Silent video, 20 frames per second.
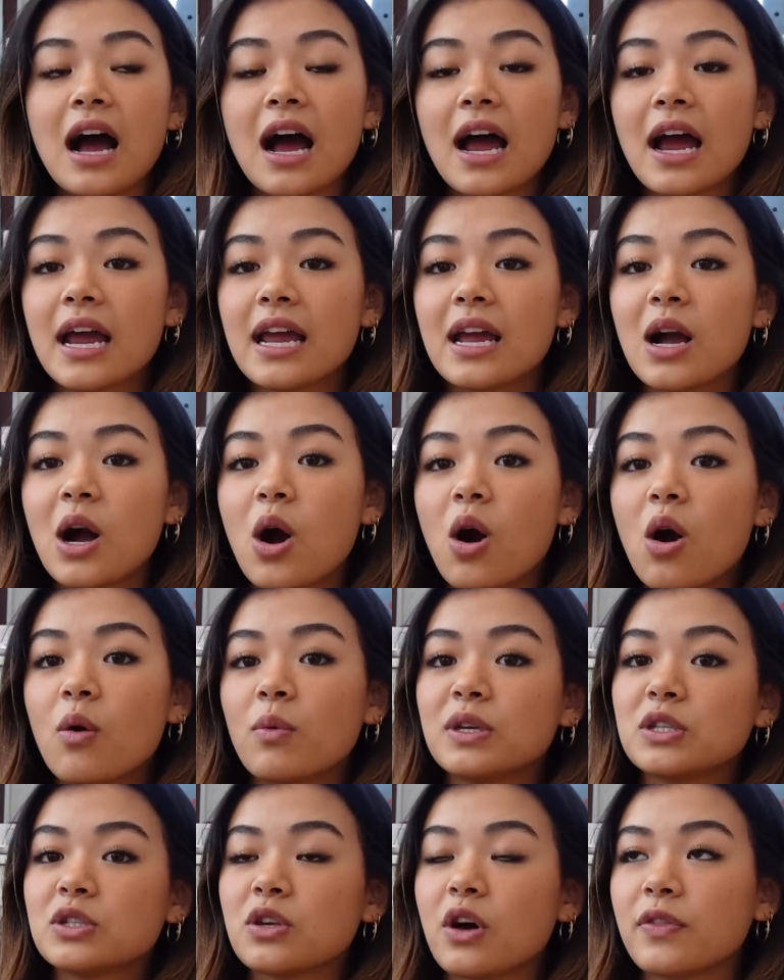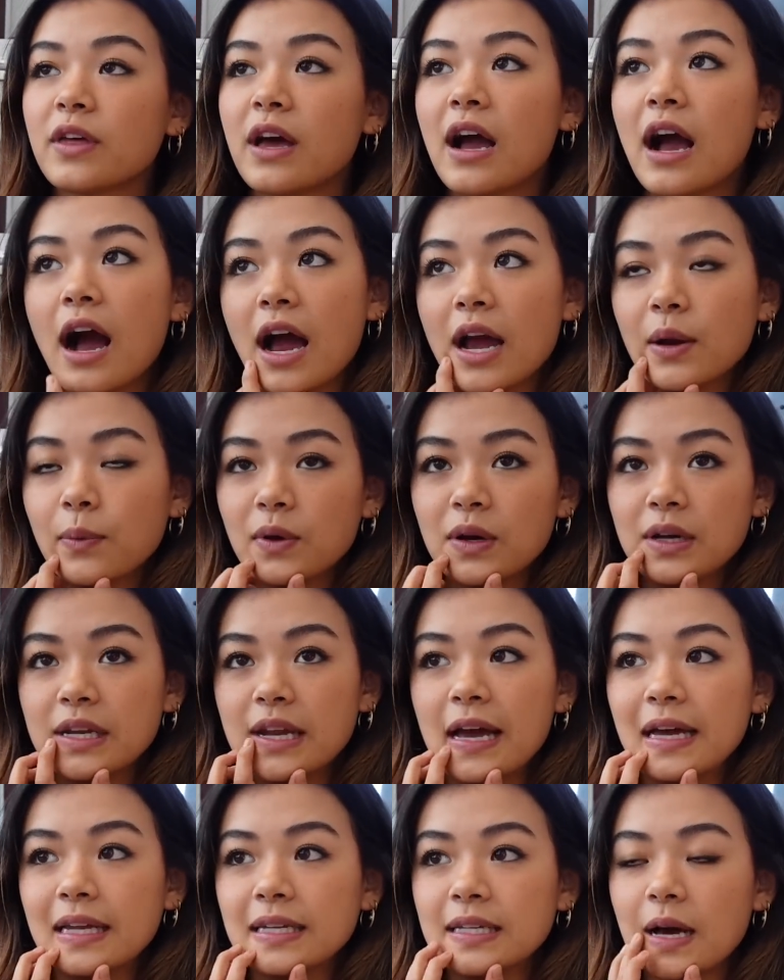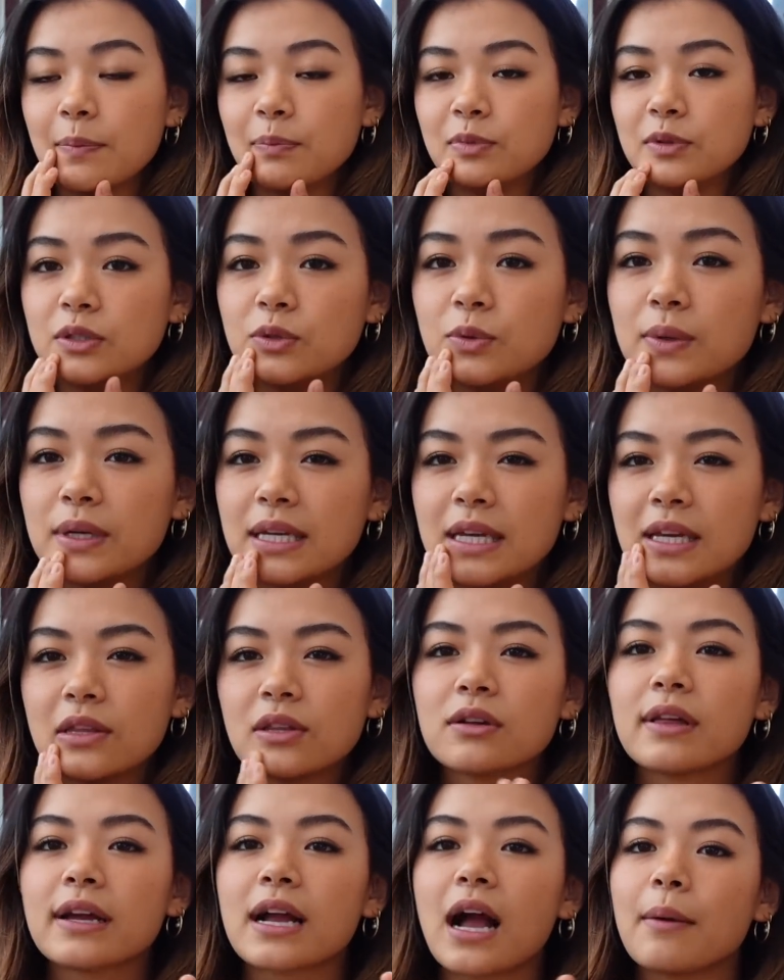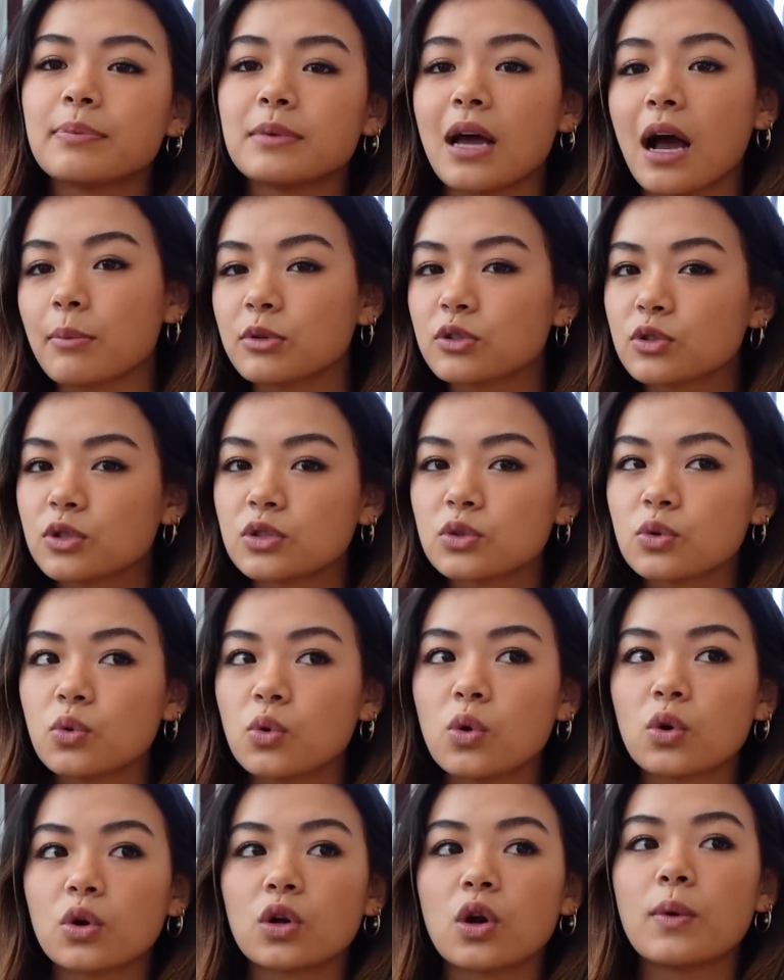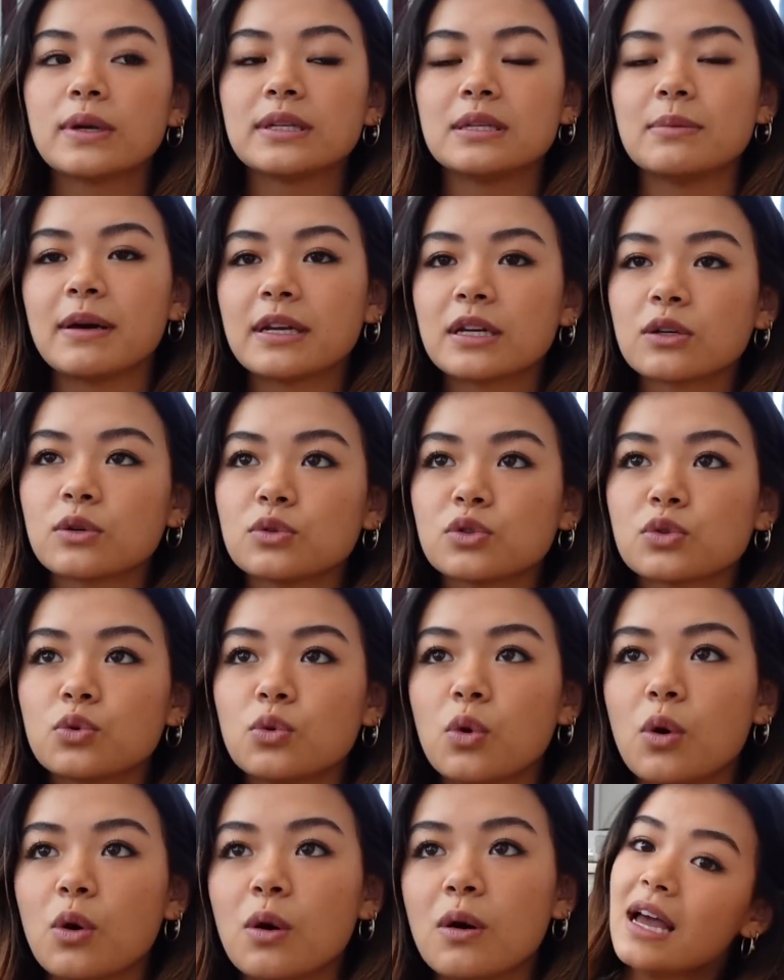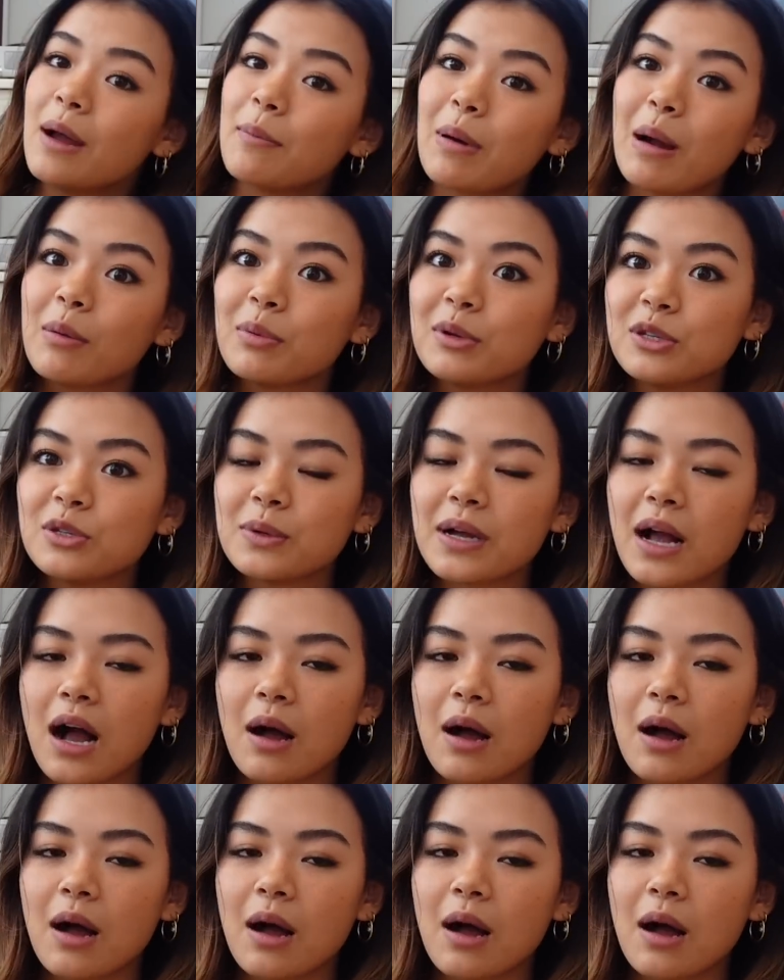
I always thought that I would end up doing either like optometry school or going to medical school and probably doing